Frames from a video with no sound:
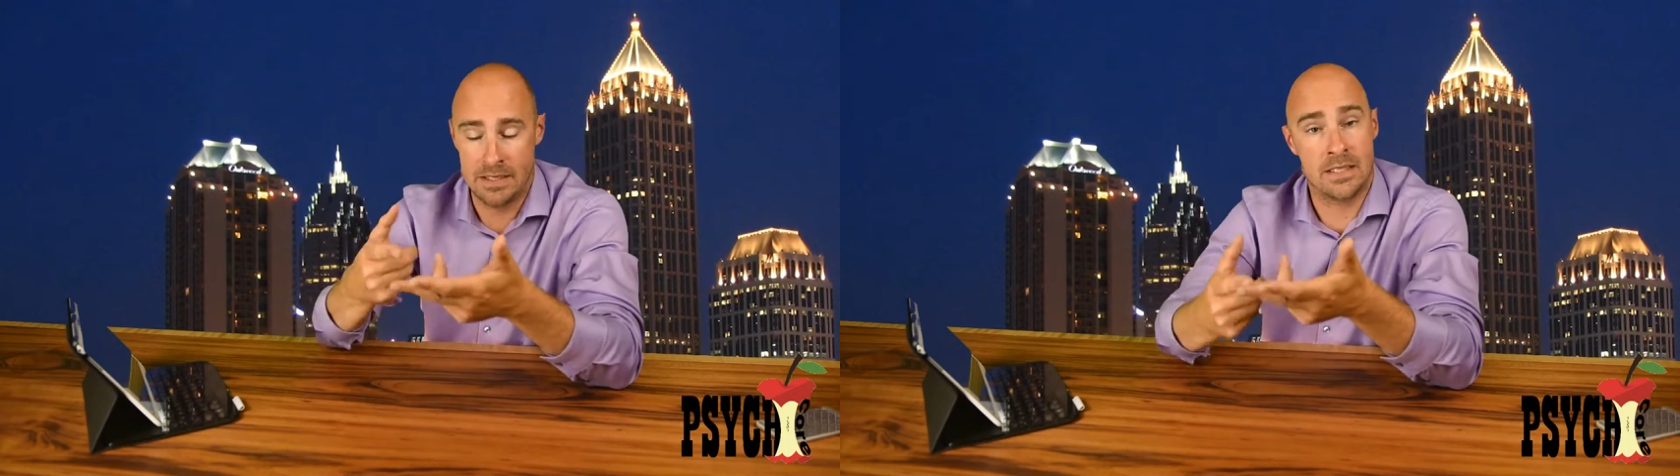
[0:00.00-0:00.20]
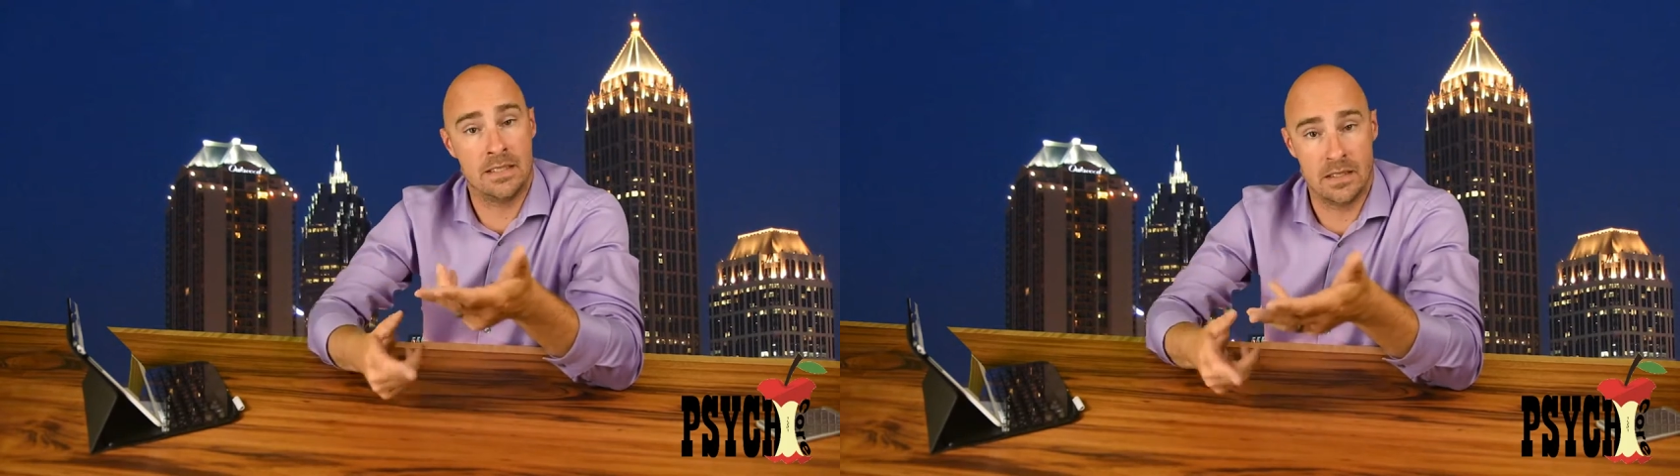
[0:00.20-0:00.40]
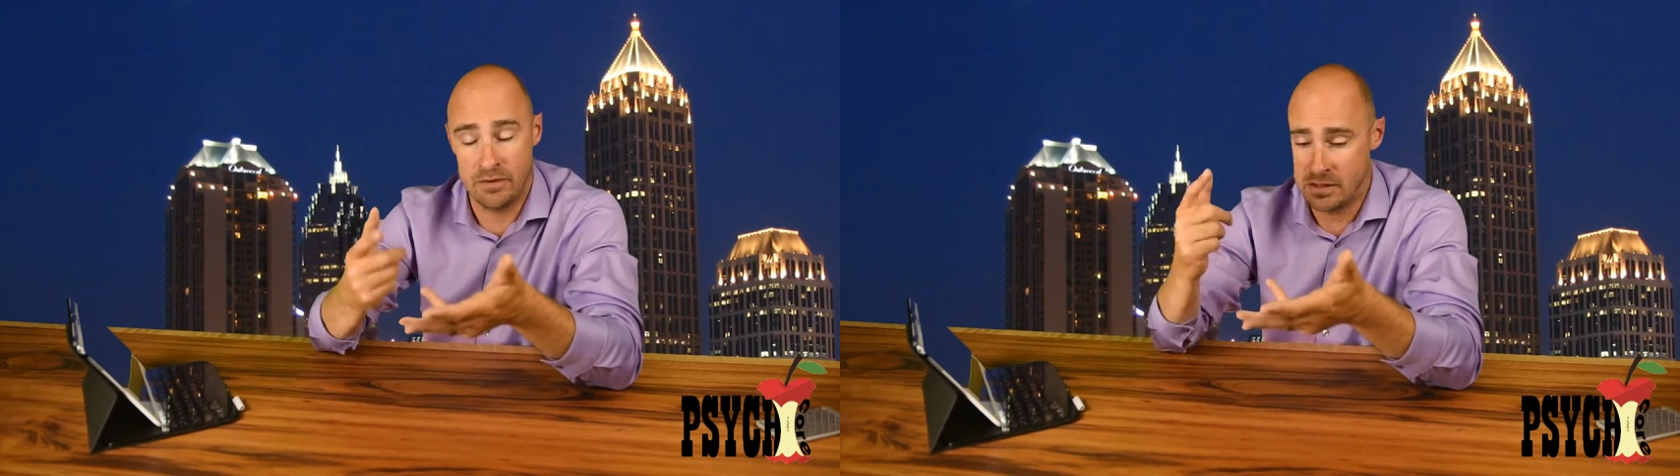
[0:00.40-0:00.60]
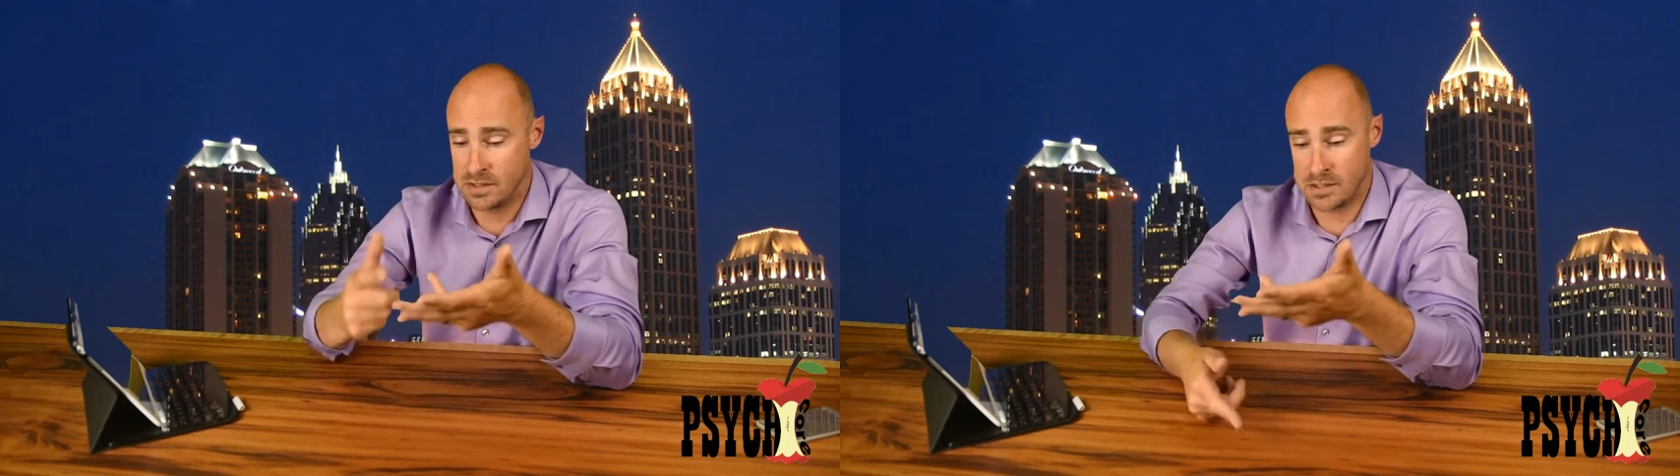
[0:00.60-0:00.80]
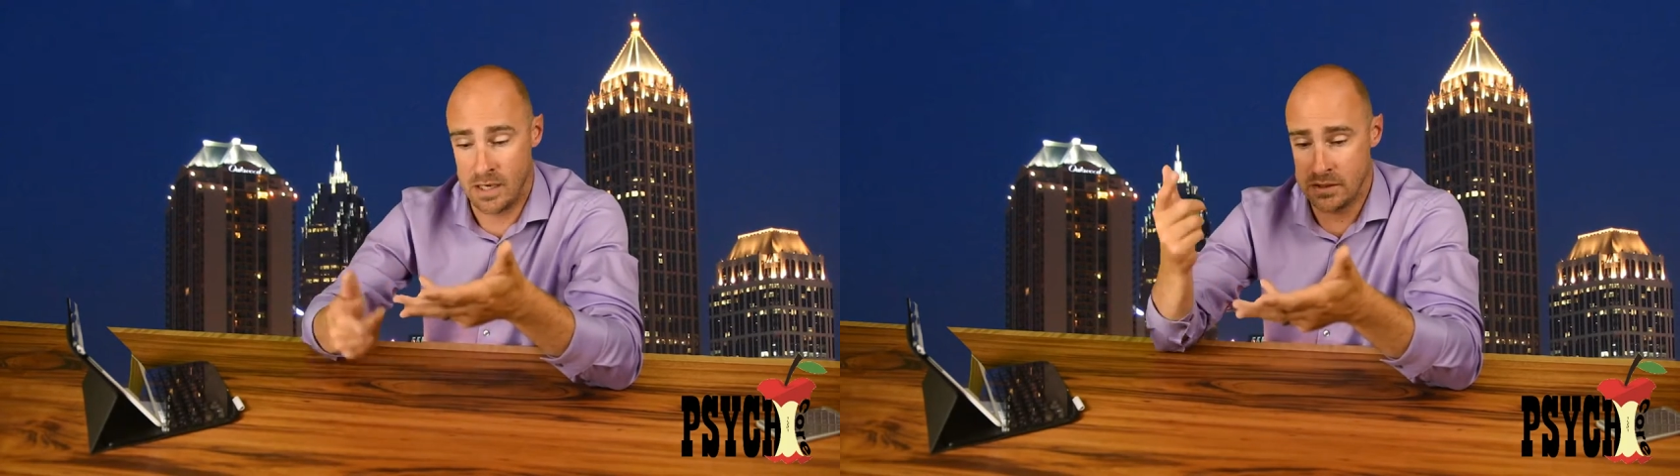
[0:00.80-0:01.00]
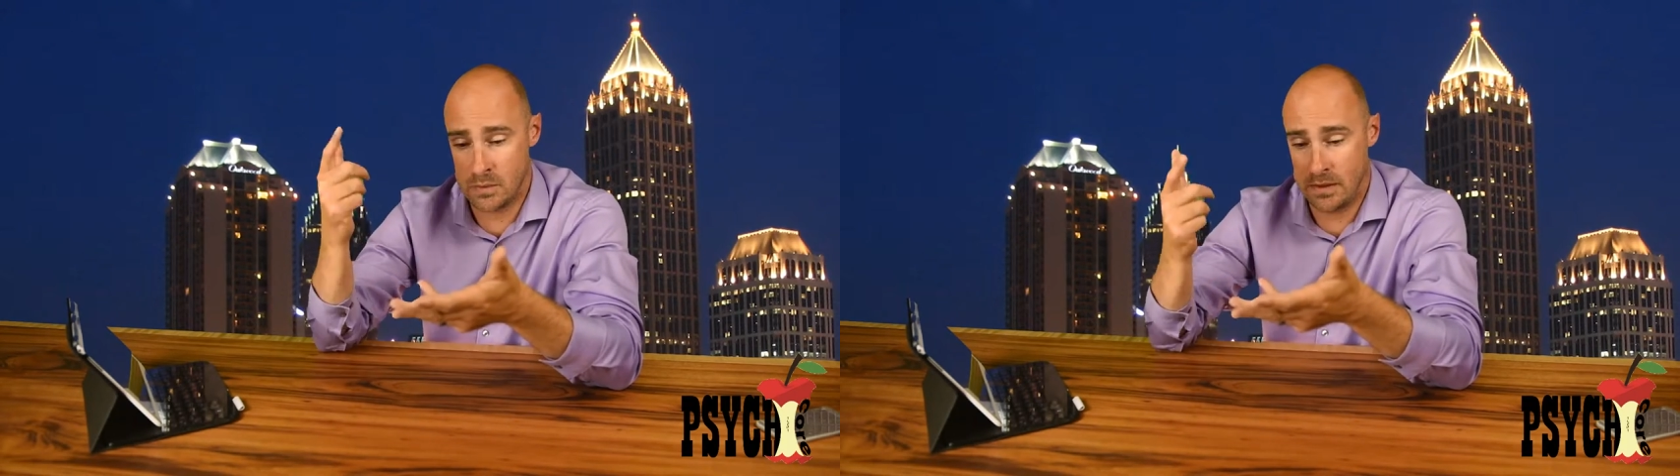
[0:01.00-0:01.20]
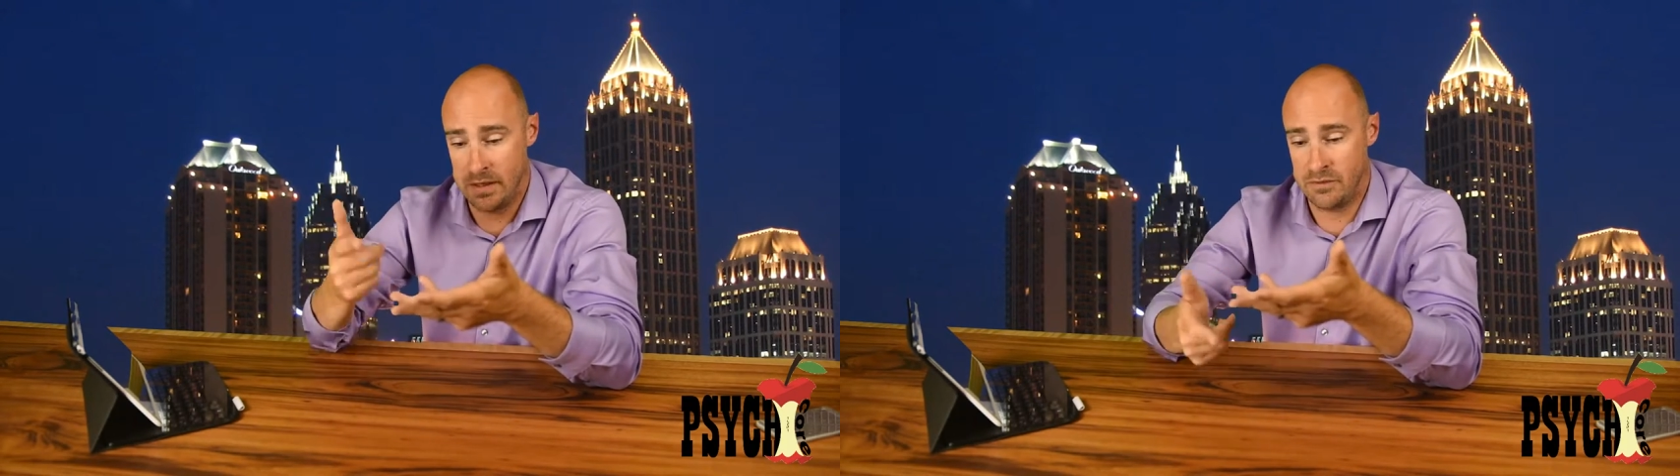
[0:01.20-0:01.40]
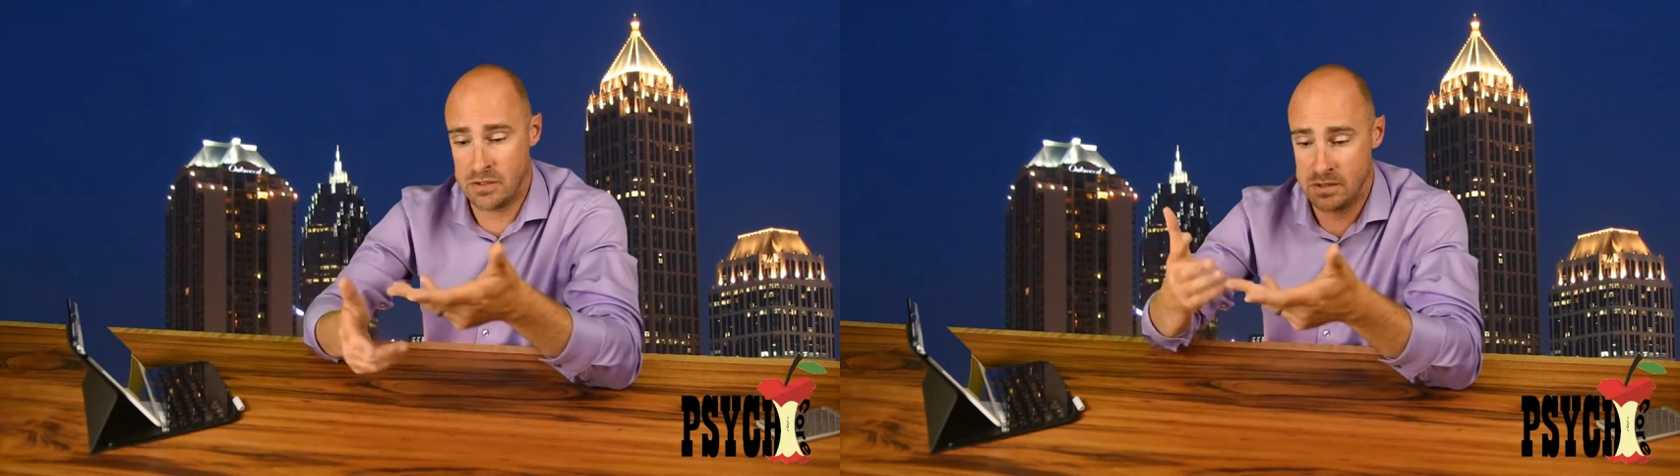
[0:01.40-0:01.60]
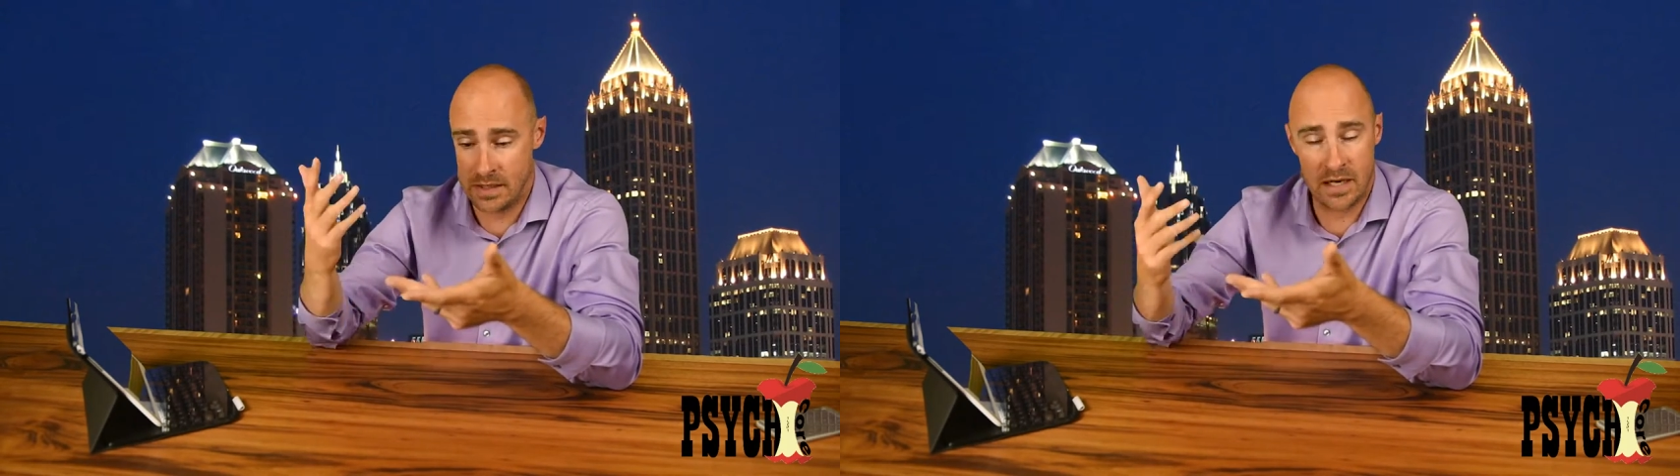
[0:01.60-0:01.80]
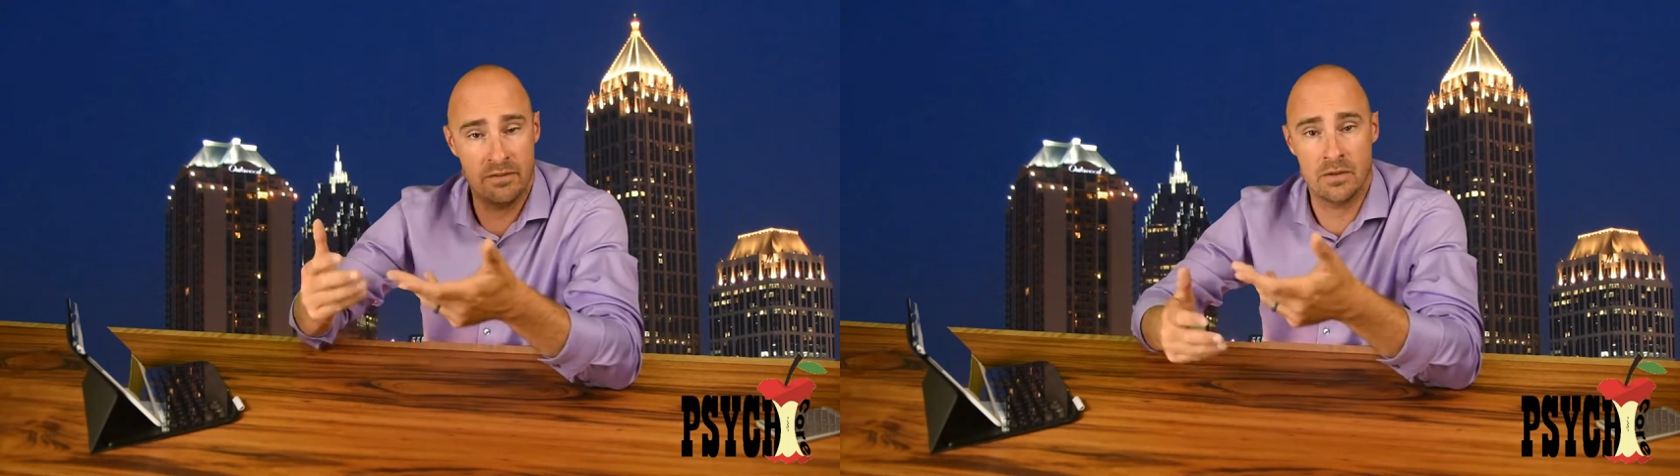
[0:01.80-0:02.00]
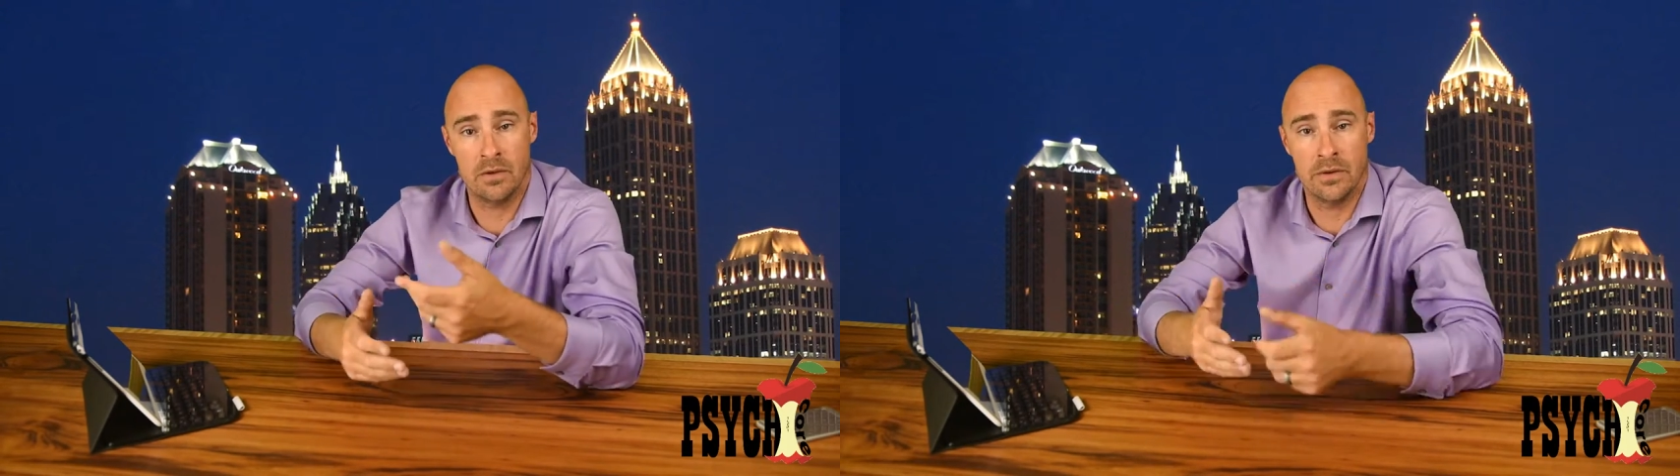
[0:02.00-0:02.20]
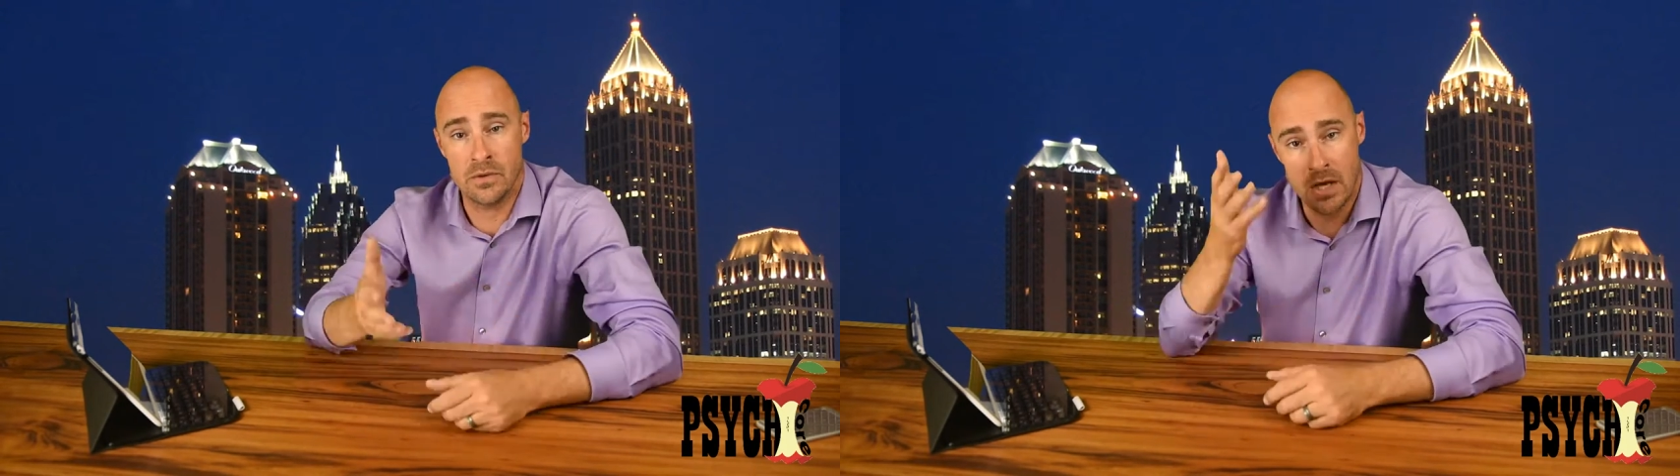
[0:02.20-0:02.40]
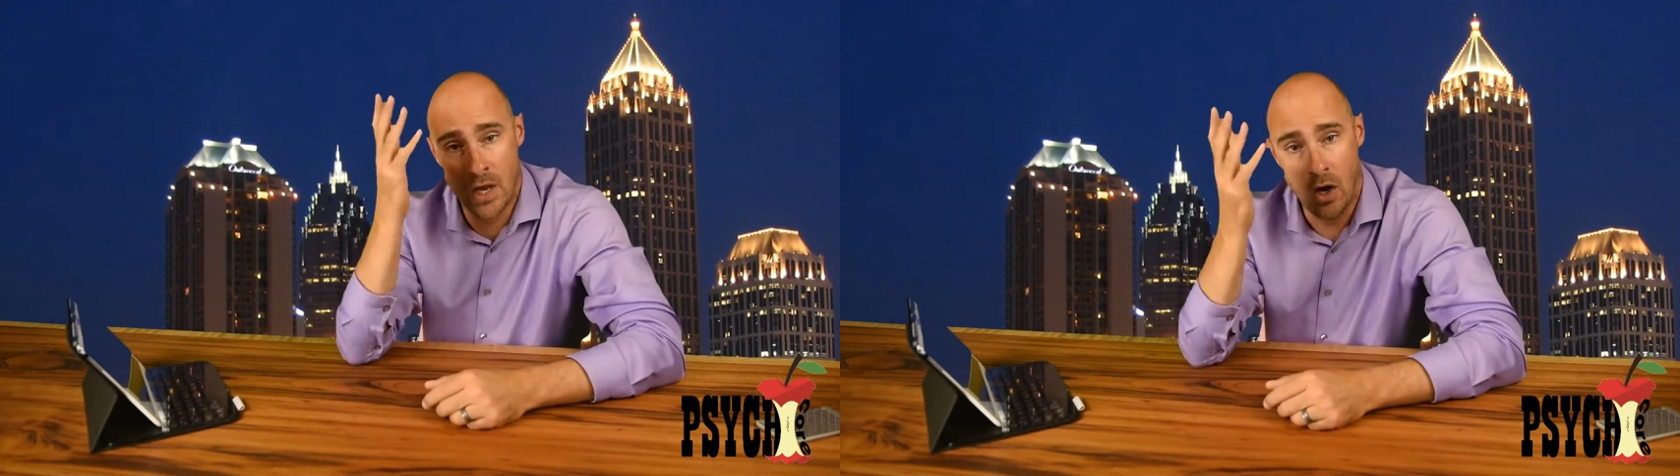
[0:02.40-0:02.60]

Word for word: antecedent interventions, consequent interventions, I covered all those.